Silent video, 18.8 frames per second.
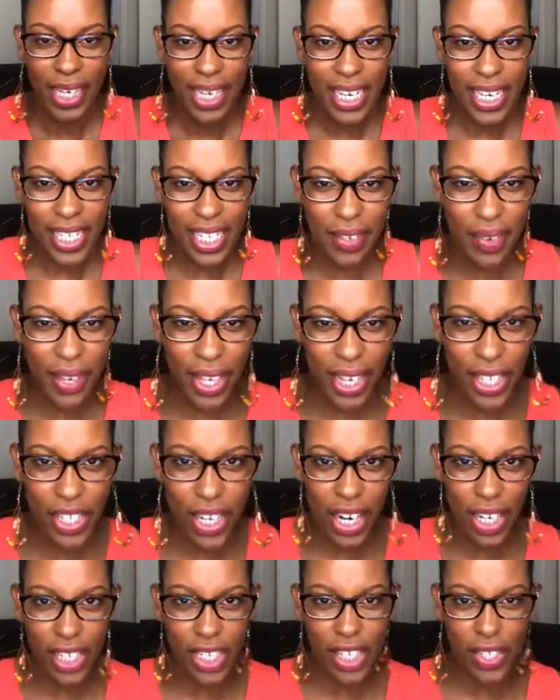Is it really
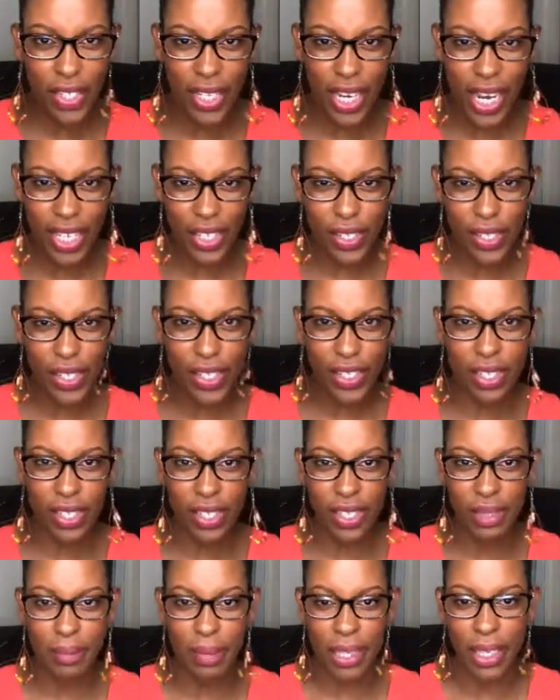dark to you guys, or is it
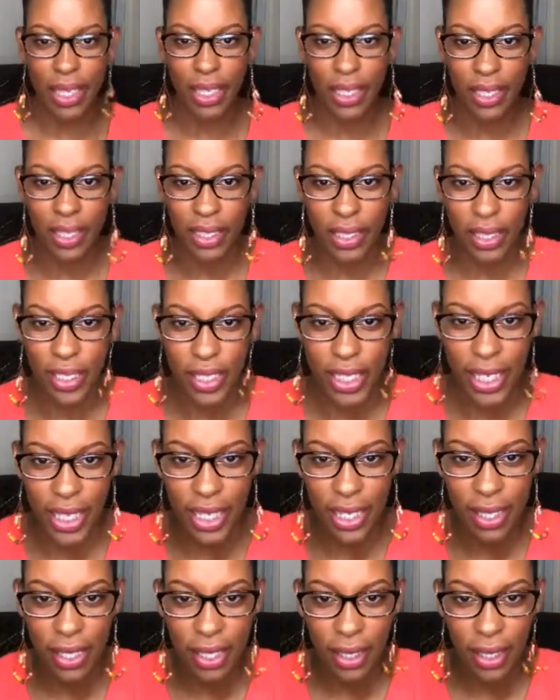just me? It's
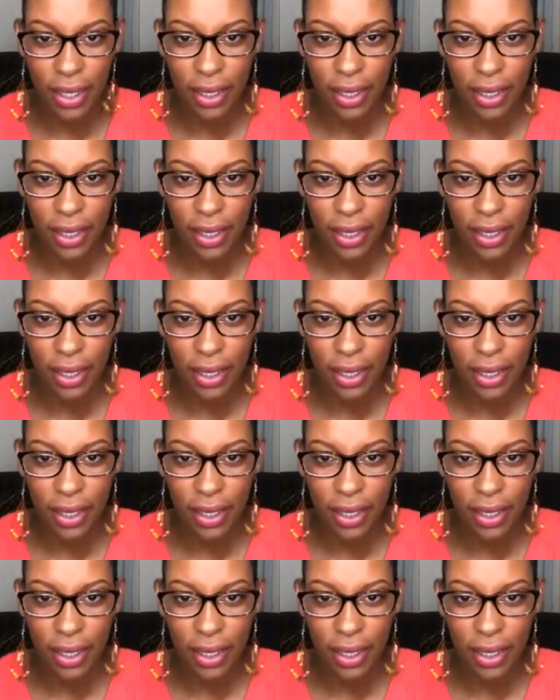crazy.